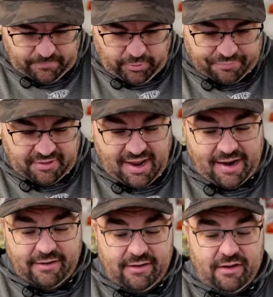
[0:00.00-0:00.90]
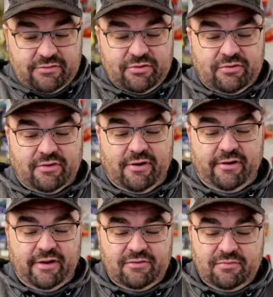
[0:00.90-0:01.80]
We're up to 90 entries
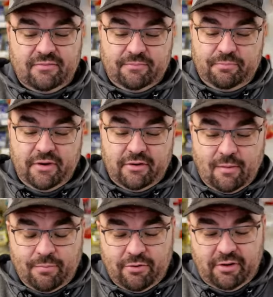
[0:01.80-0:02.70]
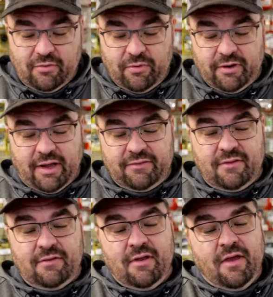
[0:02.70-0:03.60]
already. That's picking up pretty quick. I
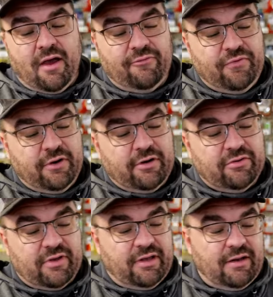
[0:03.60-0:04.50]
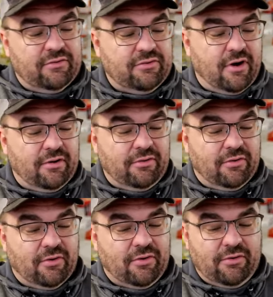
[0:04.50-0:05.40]
figured because I had to start a
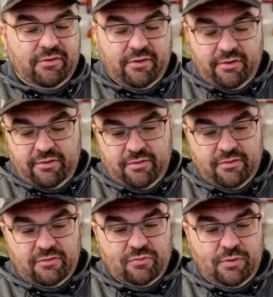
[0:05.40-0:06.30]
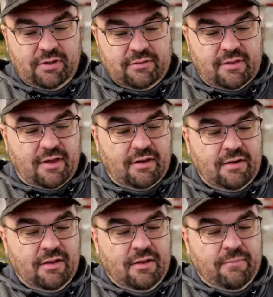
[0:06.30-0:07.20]
little earlier this week
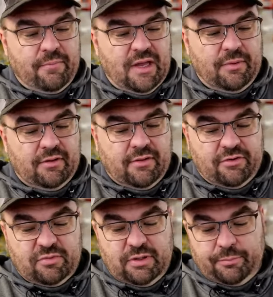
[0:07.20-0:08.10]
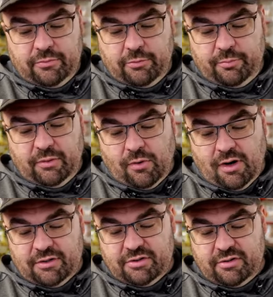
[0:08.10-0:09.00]
that maybe less people would be
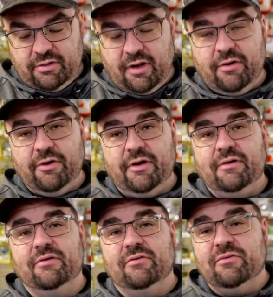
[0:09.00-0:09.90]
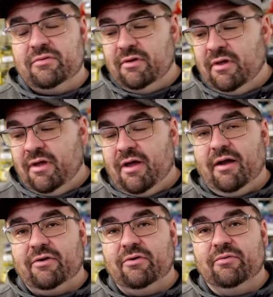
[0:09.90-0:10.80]
watching and entering, because
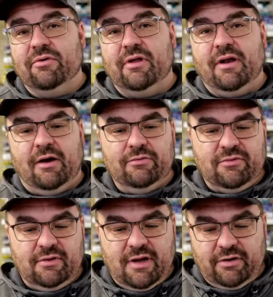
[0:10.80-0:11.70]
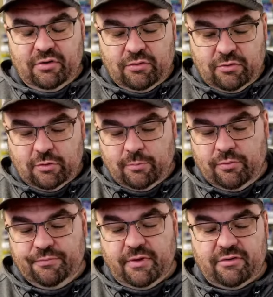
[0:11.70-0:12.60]
I couldn't really announce it on YouTube
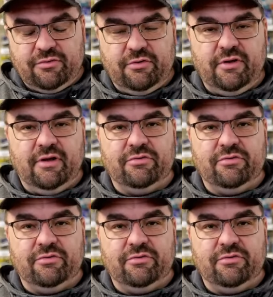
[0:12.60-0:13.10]
yesterday.